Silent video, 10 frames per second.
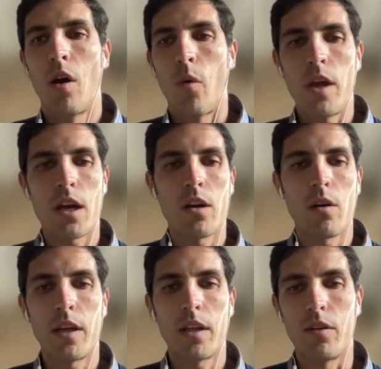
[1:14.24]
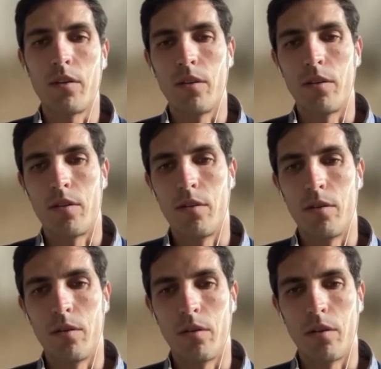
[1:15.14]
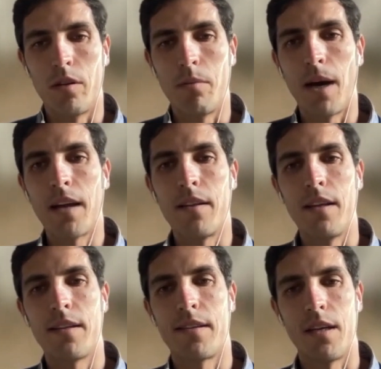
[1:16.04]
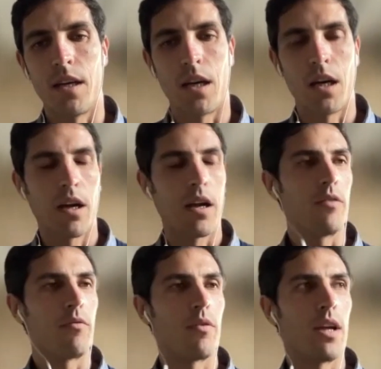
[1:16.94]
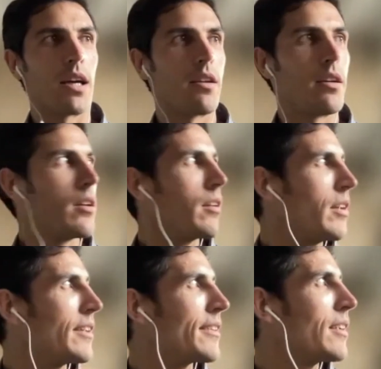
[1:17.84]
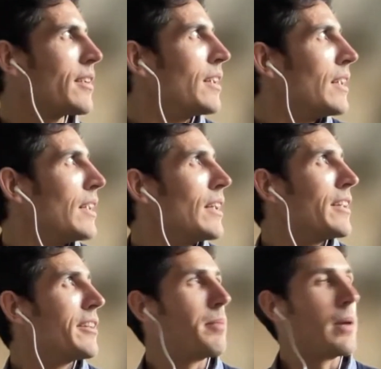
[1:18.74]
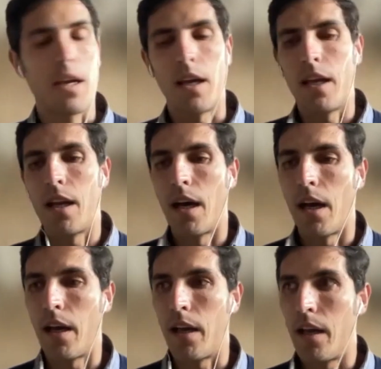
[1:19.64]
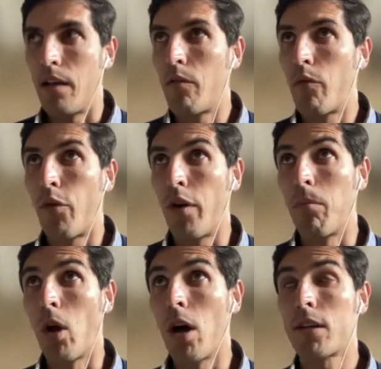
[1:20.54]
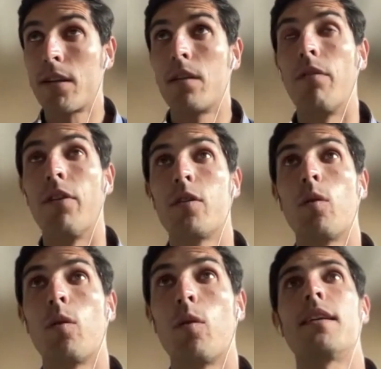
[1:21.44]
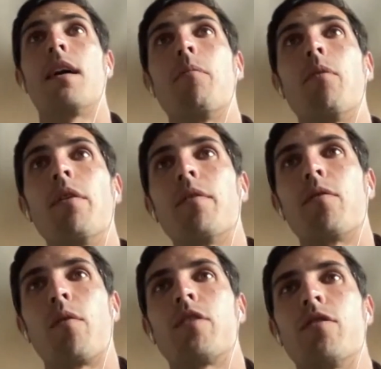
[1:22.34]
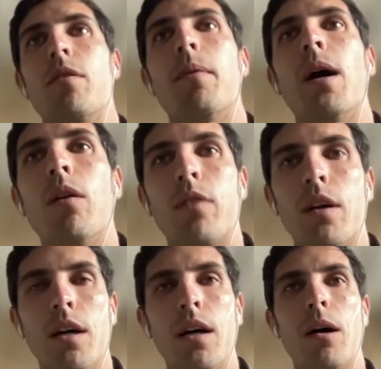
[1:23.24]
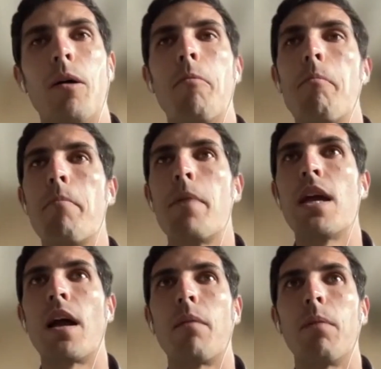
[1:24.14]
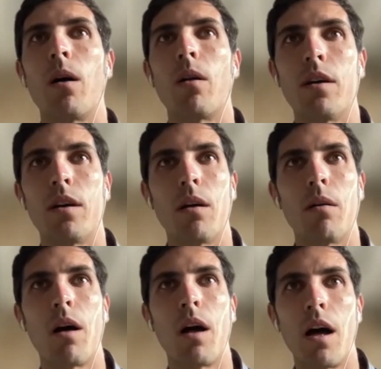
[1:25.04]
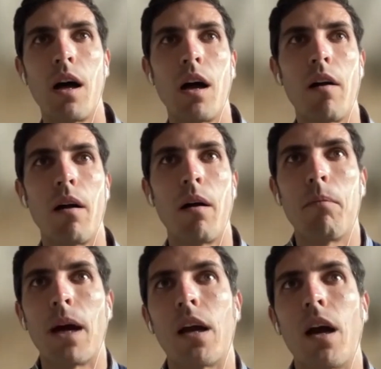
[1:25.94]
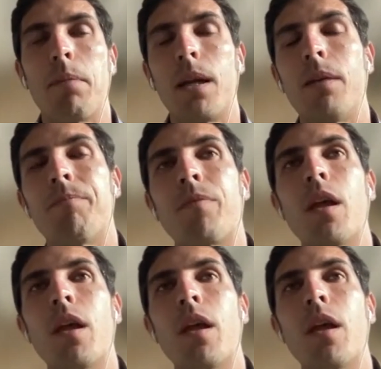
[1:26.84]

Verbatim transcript: we are going to, to divide this uh, introduct this speaking in a three blocks. The first one is a brief introduction about uh, me and about uh, uh, my company.